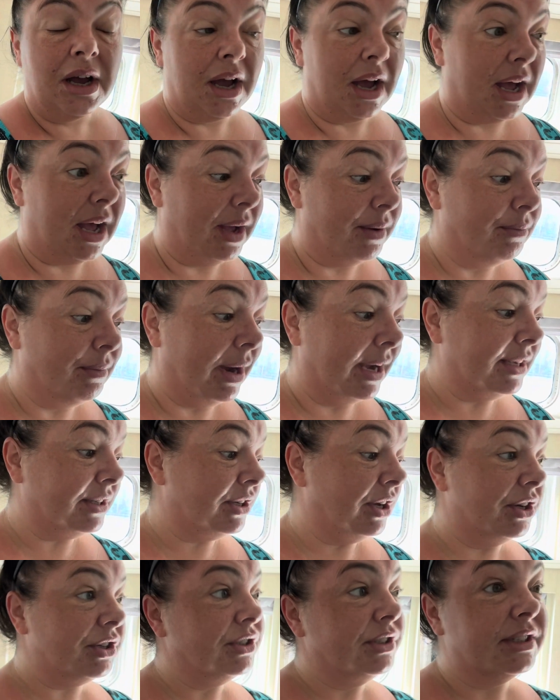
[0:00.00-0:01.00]
My
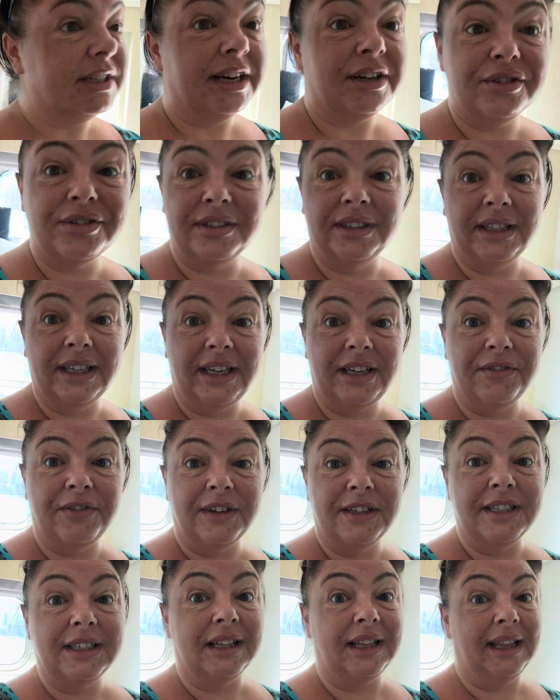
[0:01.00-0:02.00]
excursion today doesn't
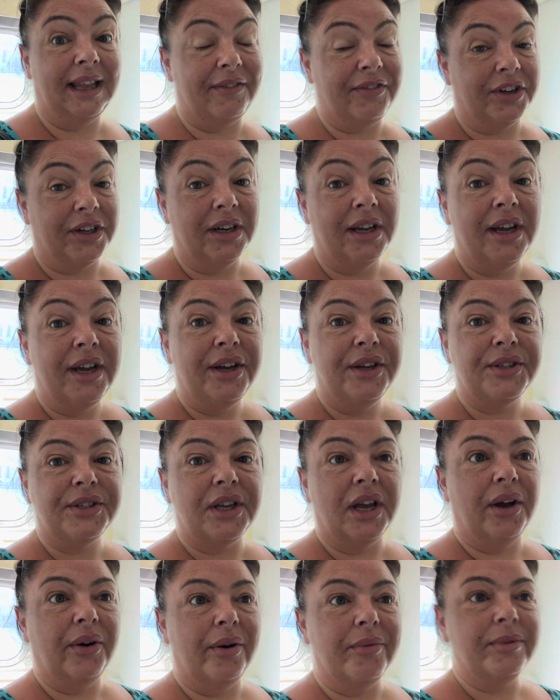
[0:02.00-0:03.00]
leave until 11,
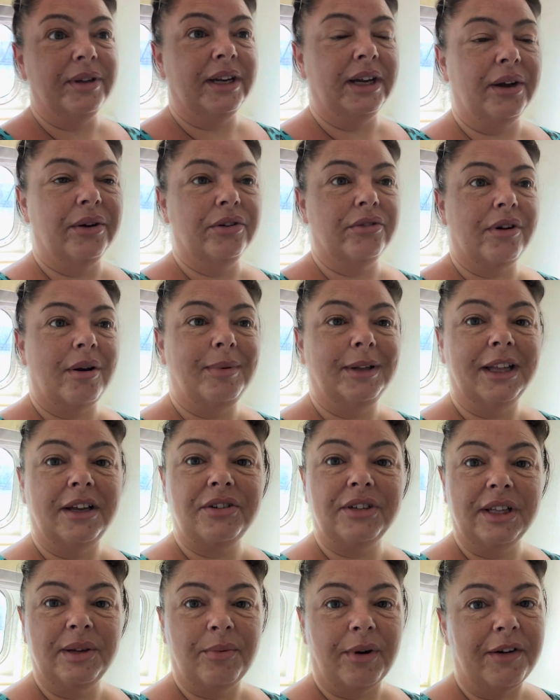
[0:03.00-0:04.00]
so I'm going to go and grab a
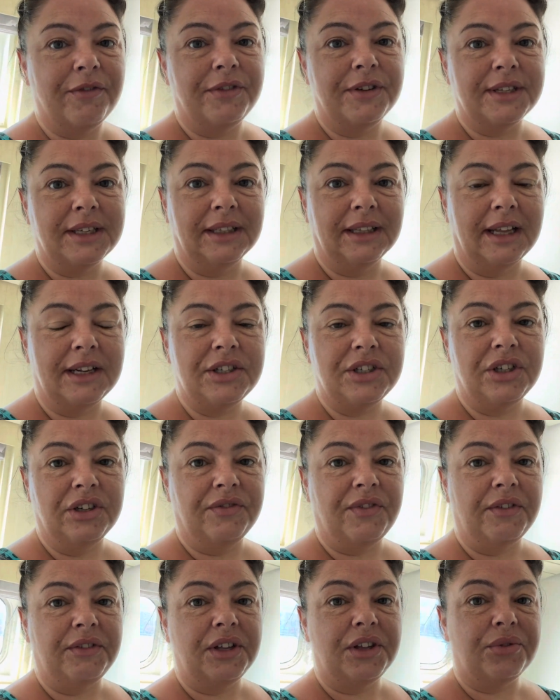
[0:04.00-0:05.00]
leisurely breakfast in
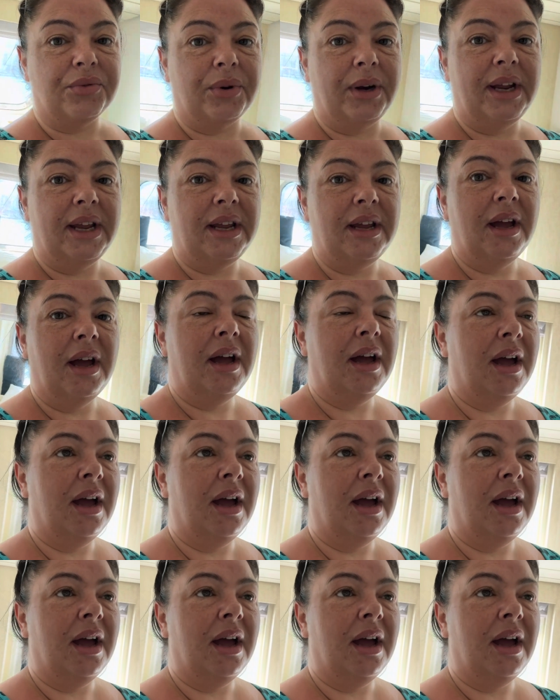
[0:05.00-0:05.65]
latitude 53,